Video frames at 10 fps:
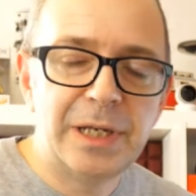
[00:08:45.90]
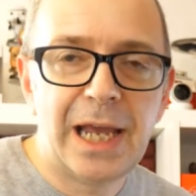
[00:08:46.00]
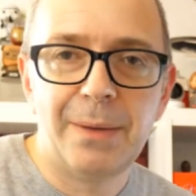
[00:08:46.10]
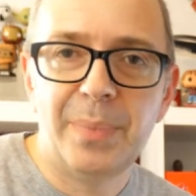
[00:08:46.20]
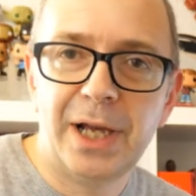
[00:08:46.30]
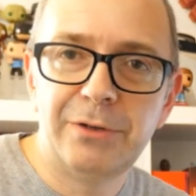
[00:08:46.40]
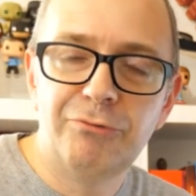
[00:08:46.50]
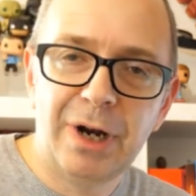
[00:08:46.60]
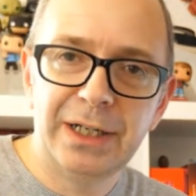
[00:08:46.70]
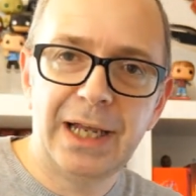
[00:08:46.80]
campaign
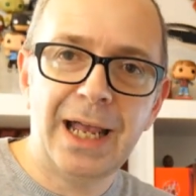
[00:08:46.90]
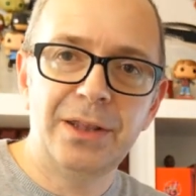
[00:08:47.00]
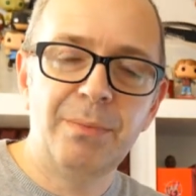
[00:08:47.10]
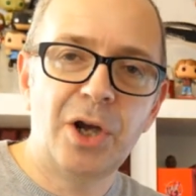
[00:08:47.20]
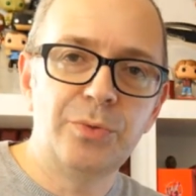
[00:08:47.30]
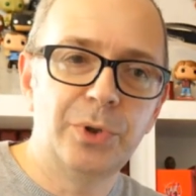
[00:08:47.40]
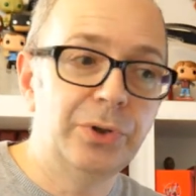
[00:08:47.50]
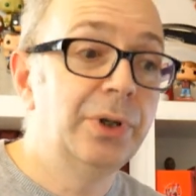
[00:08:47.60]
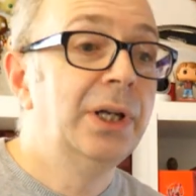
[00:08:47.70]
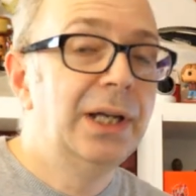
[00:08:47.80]
running at the
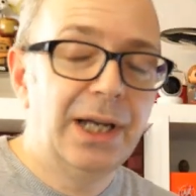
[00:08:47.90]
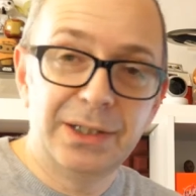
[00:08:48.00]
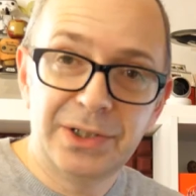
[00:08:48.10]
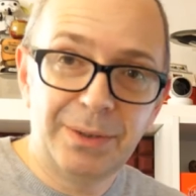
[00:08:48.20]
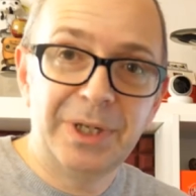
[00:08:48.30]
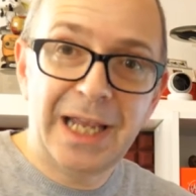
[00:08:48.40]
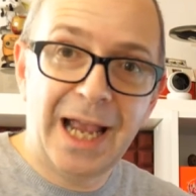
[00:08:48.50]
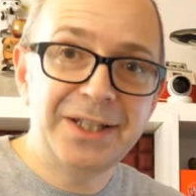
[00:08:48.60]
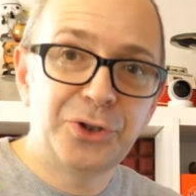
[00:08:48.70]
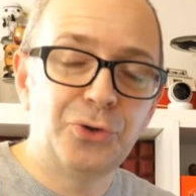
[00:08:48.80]
moment and somebody
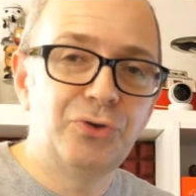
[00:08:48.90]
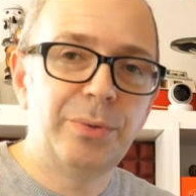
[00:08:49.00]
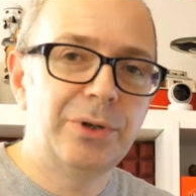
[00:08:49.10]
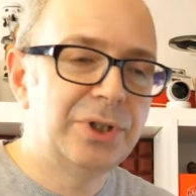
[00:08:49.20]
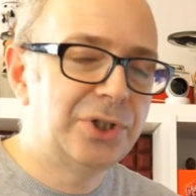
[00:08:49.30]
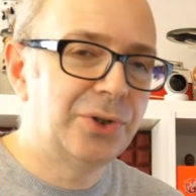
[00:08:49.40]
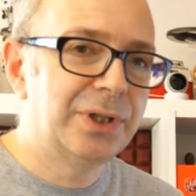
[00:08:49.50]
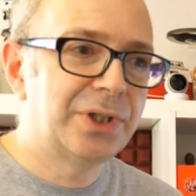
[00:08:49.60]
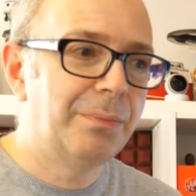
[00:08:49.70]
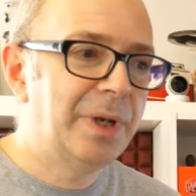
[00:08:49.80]
has contributed to
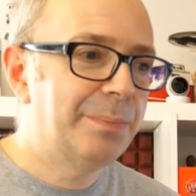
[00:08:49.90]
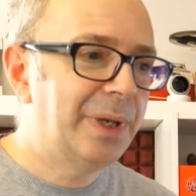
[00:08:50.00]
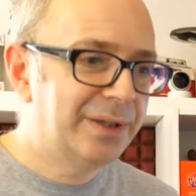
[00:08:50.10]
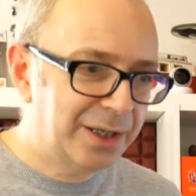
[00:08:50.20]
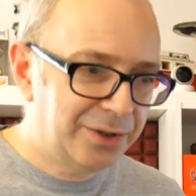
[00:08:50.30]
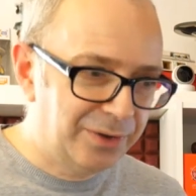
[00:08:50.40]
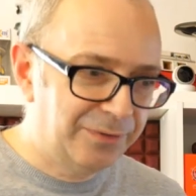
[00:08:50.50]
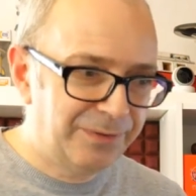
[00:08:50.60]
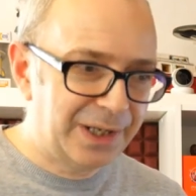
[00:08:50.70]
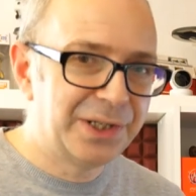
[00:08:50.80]
it, so big, big thank you. The
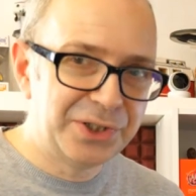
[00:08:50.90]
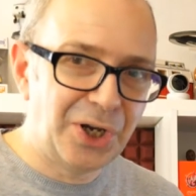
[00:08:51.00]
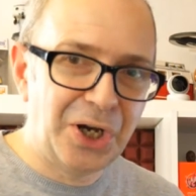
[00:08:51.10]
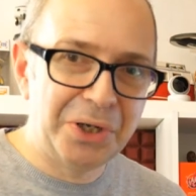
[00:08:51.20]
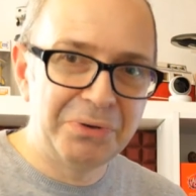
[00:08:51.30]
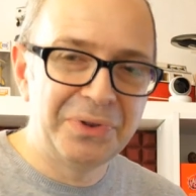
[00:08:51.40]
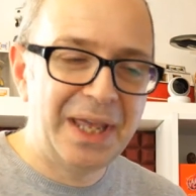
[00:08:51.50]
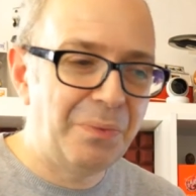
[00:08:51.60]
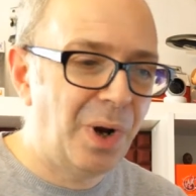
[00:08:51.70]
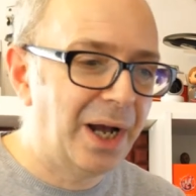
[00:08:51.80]
funds are on
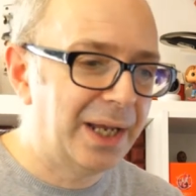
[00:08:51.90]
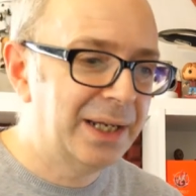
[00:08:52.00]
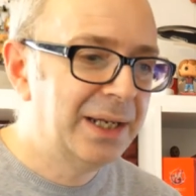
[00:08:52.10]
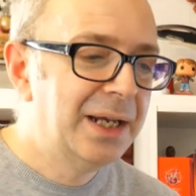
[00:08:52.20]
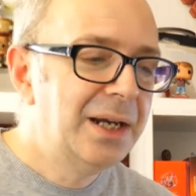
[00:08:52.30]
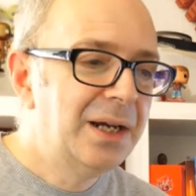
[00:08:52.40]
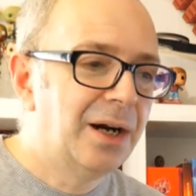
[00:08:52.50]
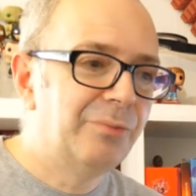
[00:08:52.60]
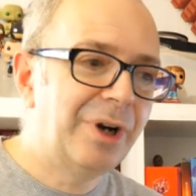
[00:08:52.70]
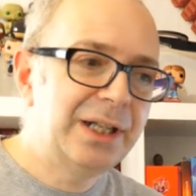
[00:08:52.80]
their way.
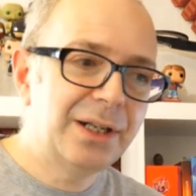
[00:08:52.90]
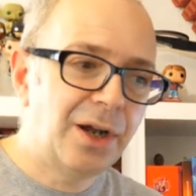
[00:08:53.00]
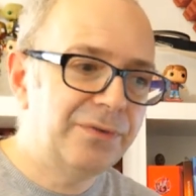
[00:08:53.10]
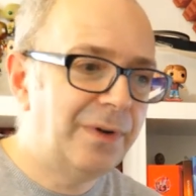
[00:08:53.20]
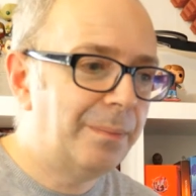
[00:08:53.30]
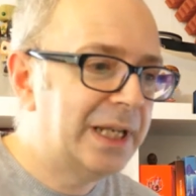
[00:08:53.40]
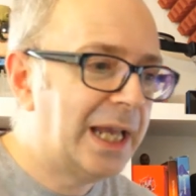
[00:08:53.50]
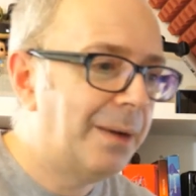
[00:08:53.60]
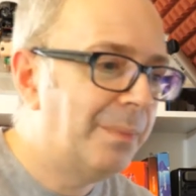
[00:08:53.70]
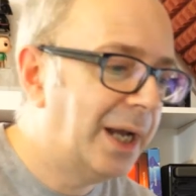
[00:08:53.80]
I'm running a GoFundMe
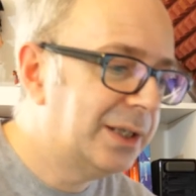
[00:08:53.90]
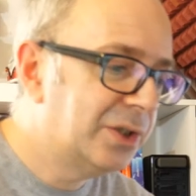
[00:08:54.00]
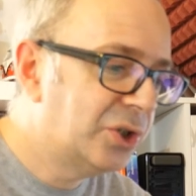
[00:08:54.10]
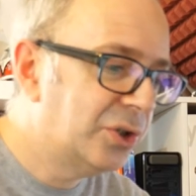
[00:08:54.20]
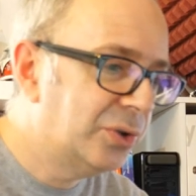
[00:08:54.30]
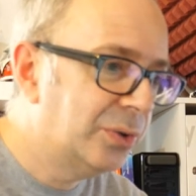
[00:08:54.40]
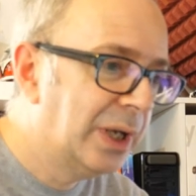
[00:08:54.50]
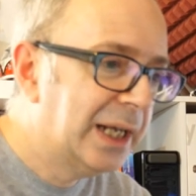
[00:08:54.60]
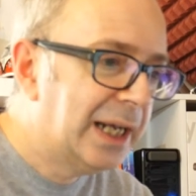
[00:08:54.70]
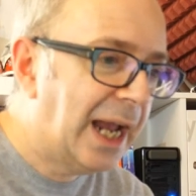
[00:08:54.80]
campaign to
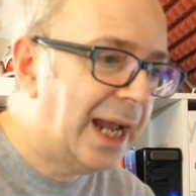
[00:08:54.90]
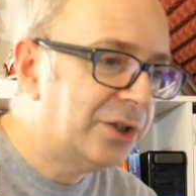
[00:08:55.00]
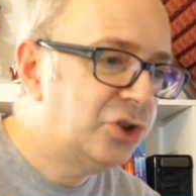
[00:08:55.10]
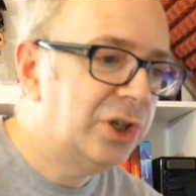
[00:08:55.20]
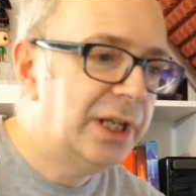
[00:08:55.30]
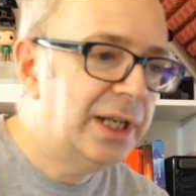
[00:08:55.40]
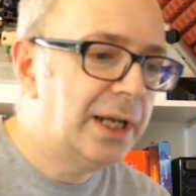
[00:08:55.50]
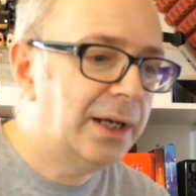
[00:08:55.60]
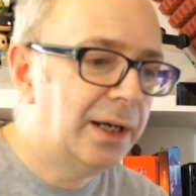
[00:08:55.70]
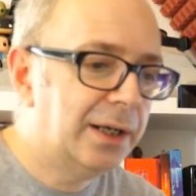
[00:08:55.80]
actually
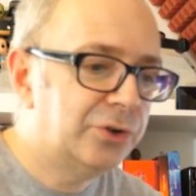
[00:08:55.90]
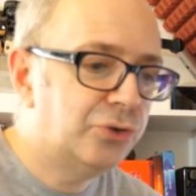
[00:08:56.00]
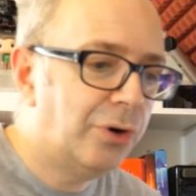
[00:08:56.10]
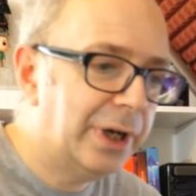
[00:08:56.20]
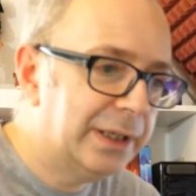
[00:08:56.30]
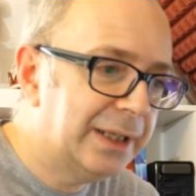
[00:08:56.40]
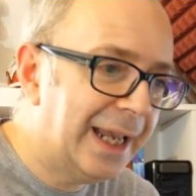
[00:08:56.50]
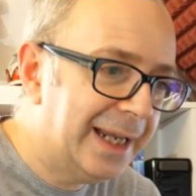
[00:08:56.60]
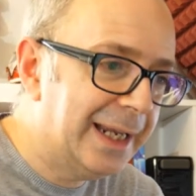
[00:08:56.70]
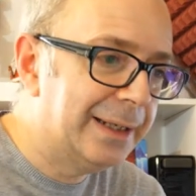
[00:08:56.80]
uh, try and
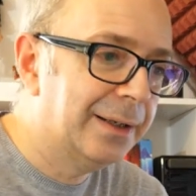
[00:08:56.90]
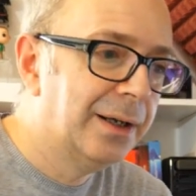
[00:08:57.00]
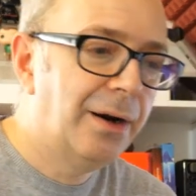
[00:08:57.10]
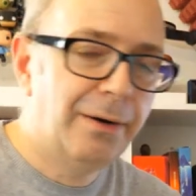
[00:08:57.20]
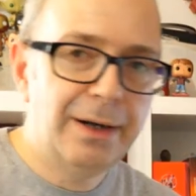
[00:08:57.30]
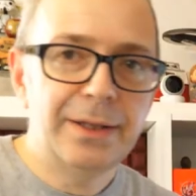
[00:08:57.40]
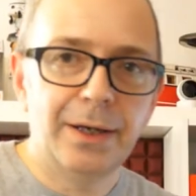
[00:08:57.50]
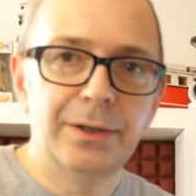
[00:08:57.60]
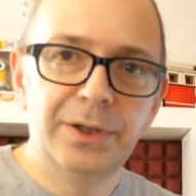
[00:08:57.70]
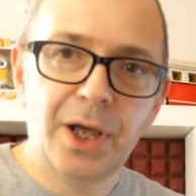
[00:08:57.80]
get in
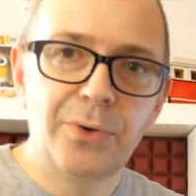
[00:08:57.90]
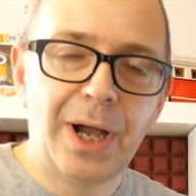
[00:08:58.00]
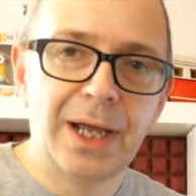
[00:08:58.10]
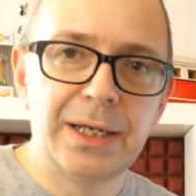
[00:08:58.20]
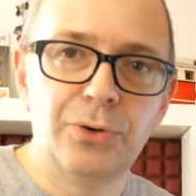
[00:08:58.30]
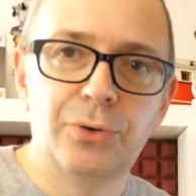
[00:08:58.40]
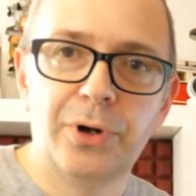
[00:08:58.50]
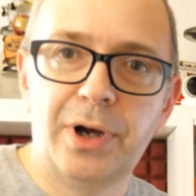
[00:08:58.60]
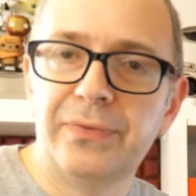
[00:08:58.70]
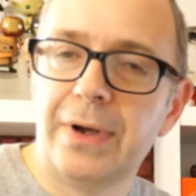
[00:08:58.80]
either a Note eight or an
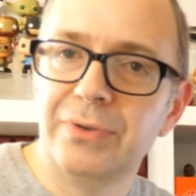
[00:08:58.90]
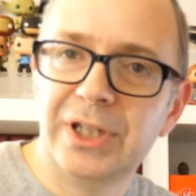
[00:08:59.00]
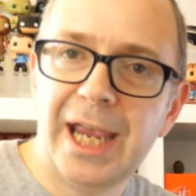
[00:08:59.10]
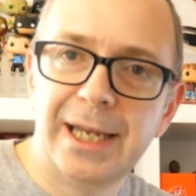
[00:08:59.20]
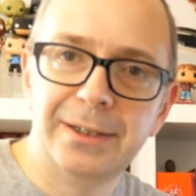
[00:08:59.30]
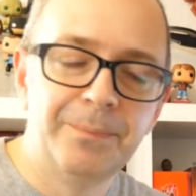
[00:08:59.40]
iPhone ten.